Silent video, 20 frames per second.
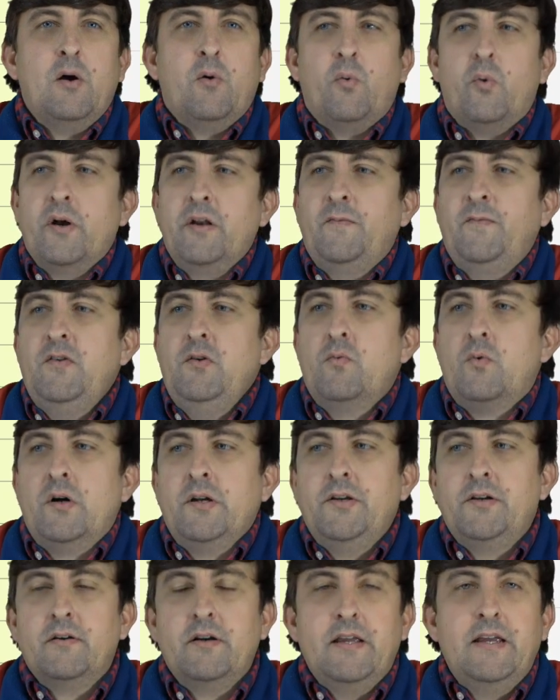What if you
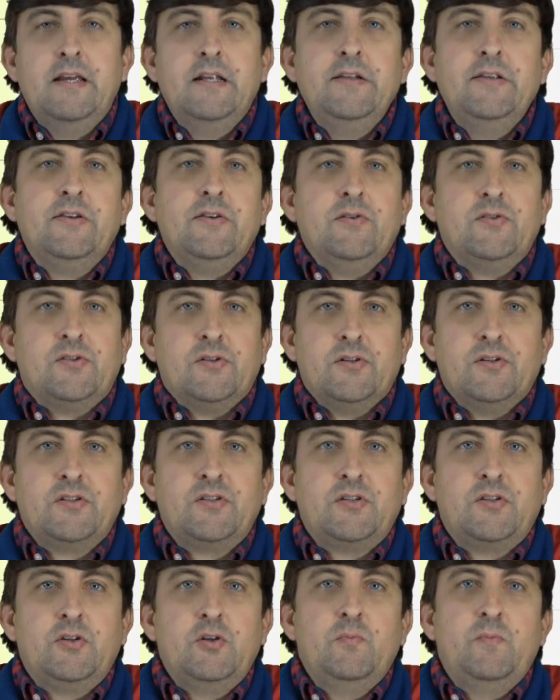want your end
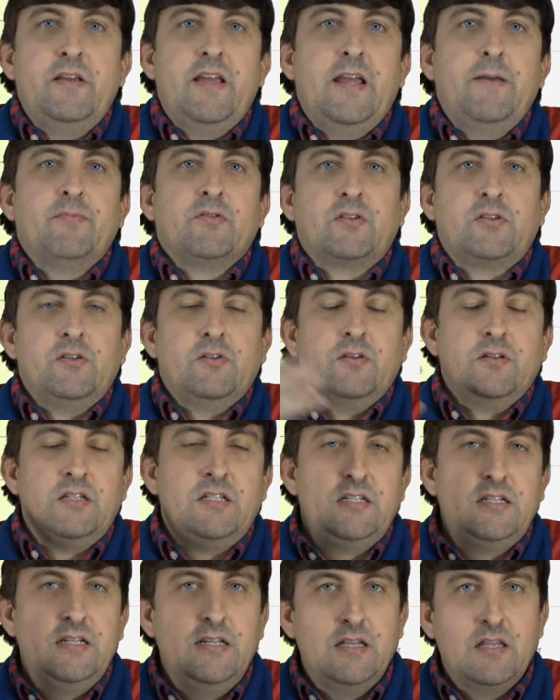users to be able to
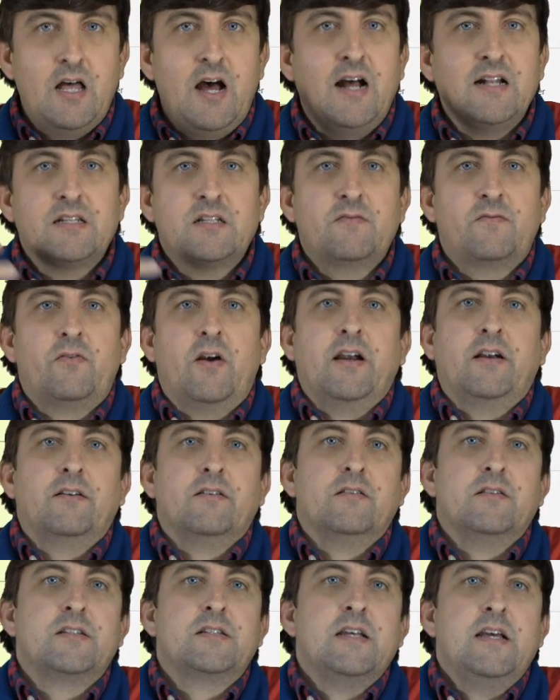see lots of
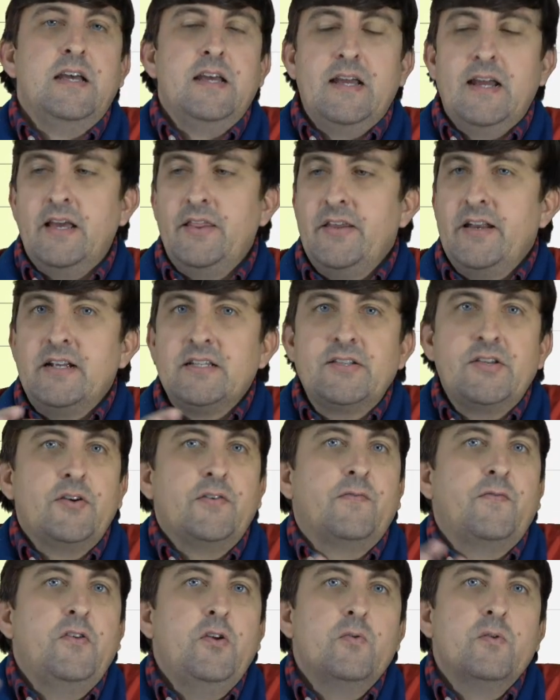records, and then as they're
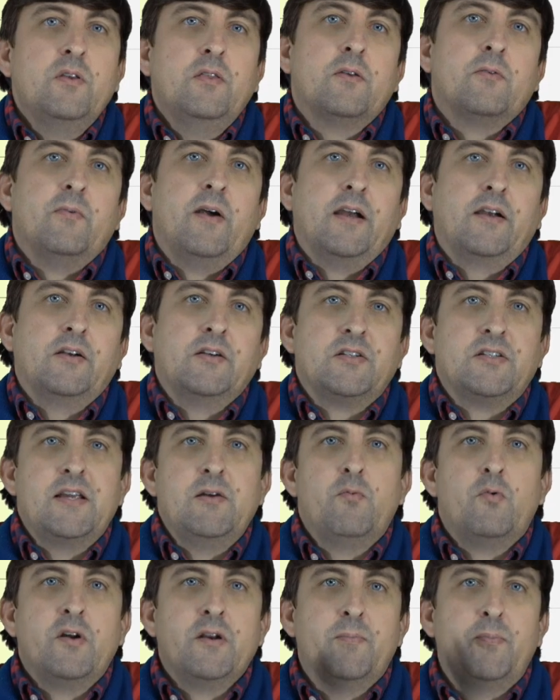viewing the records, they
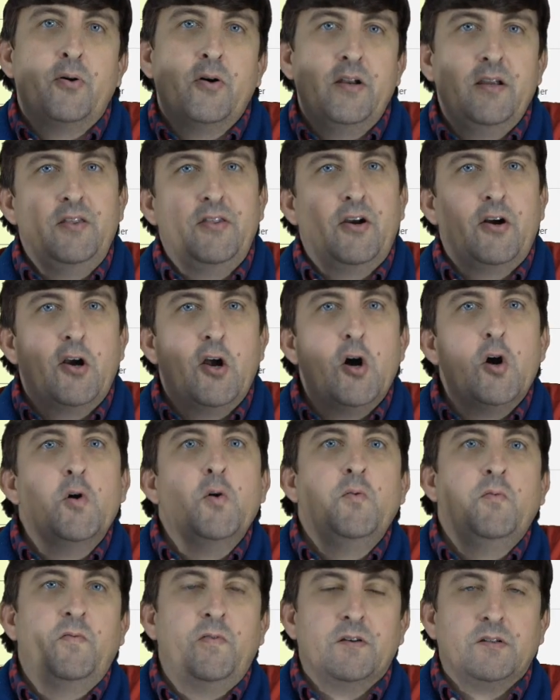want to put in their
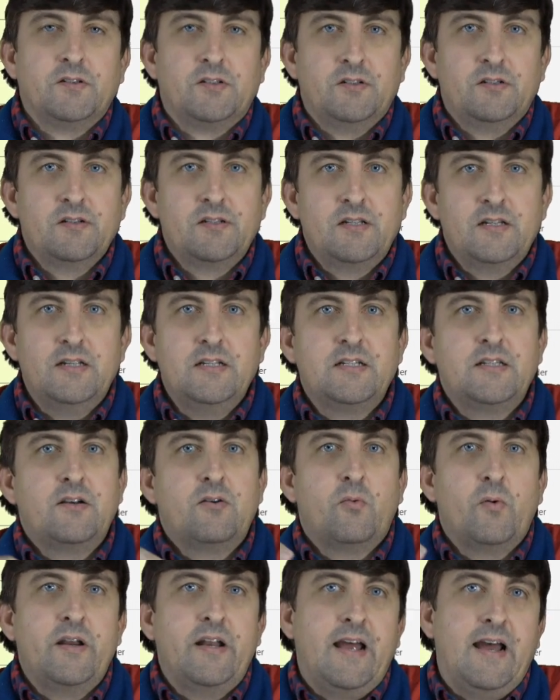own filters? Is there
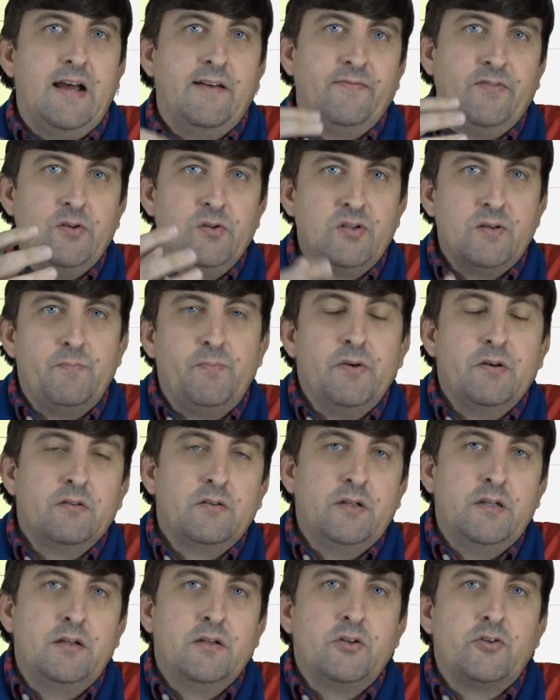a way to have
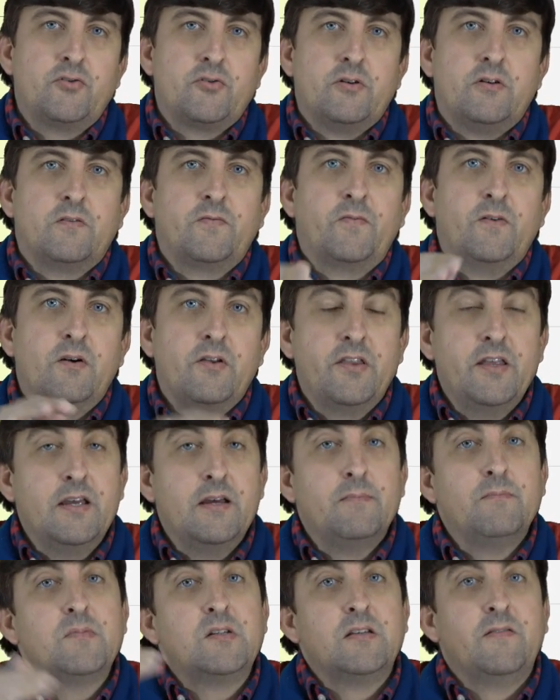usability control for
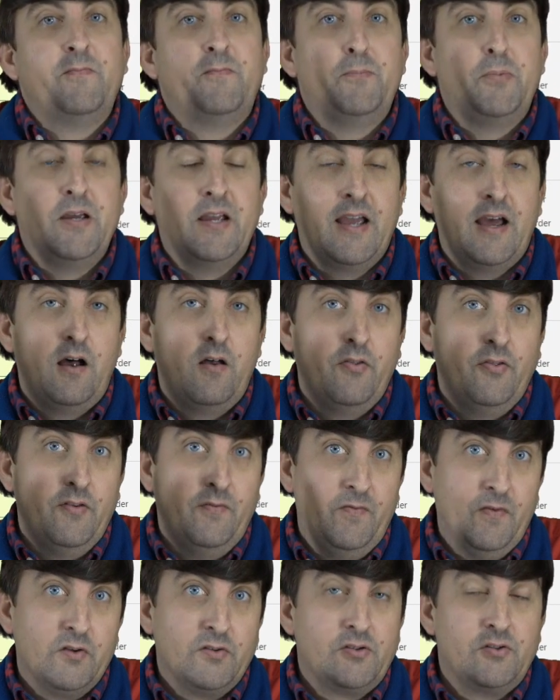them to pick out the
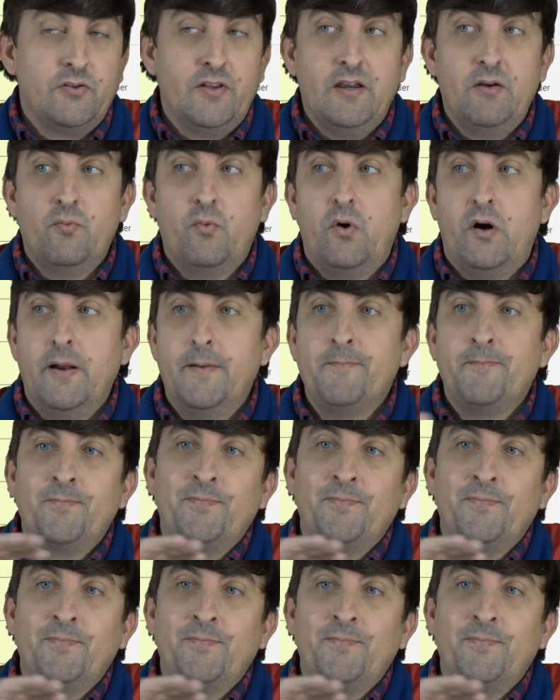filter they want?